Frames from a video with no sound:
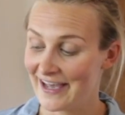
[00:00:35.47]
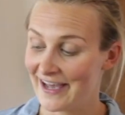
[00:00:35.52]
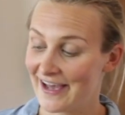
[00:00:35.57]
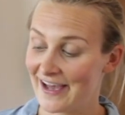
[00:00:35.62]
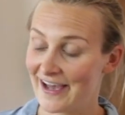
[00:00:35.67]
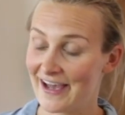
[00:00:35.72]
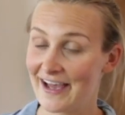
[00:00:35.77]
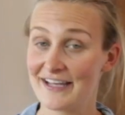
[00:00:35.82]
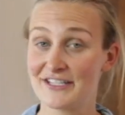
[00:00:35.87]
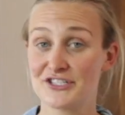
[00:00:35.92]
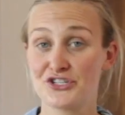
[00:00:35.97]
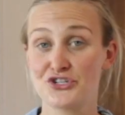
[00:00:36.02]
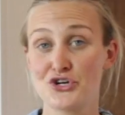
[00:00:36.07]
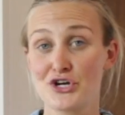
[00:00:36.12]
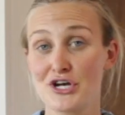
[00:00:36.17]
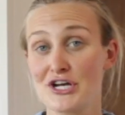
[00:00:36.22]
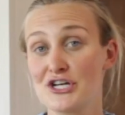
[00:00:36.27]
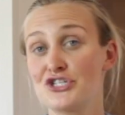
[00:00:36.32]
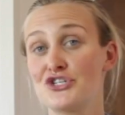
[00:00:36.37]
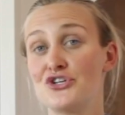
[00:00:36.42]
Uh, it's a
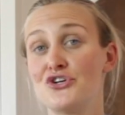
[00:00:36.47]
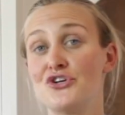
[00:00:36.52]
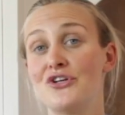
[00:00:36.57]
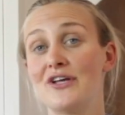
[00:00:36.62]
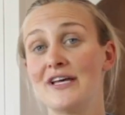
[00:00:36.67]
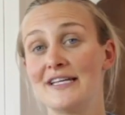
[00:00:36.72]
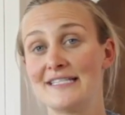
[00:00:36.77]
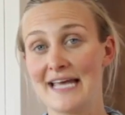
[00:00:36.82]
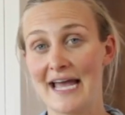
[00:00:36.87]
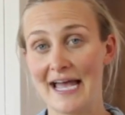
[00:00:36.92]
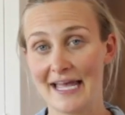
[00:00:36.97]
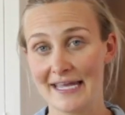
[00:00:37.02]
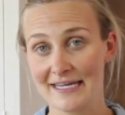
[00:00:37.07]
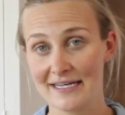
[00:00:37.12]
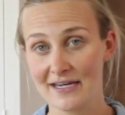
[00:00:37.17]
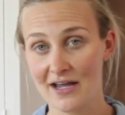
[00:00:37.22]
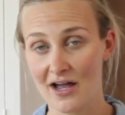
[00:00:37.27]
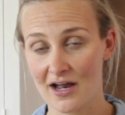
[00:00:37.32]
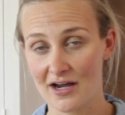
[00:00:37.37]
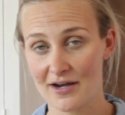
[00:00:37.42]
traditional
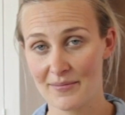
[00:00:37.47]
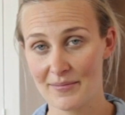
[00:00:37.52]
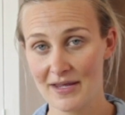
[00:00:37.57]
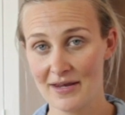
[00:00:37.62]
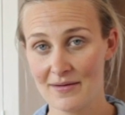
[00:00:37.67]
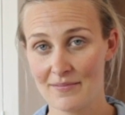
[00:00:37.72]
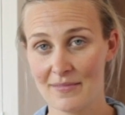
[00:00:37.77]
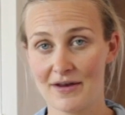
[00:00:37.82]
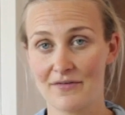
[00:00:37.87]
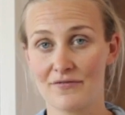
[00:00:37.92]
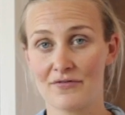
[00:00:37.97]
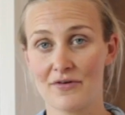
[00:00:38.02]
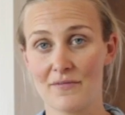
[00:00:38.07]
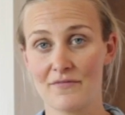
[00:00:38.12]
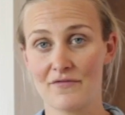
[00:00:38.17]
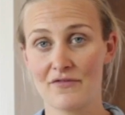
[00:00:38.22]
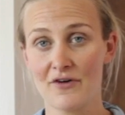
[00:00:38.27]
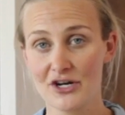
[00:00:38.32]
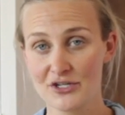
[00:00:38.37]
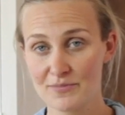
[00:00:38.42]
Italian condiment made
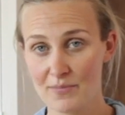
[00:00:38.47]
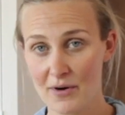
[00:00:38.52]
from fresh